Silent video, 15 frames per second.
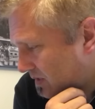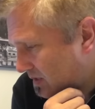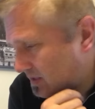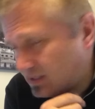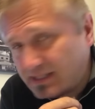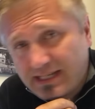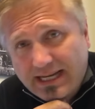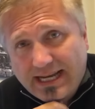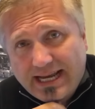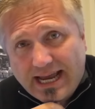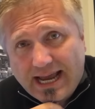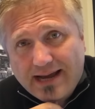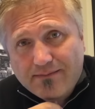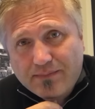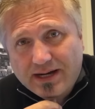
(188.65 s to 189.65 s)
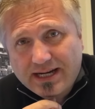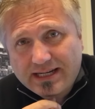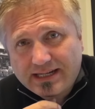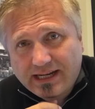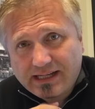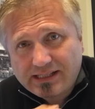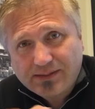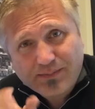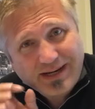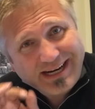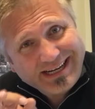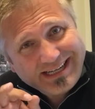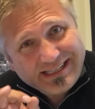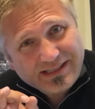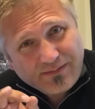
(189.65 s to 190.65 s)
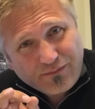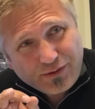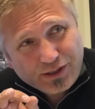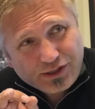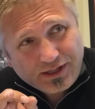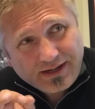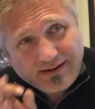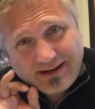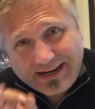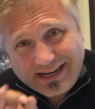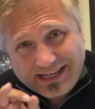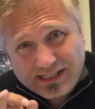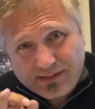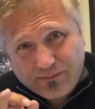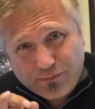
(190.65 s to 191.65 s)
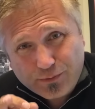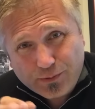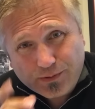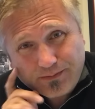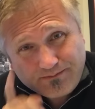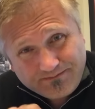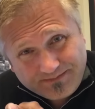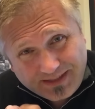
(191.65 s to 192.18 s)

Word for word: Going to stay at my desk, but I need some fresh air and I need some food.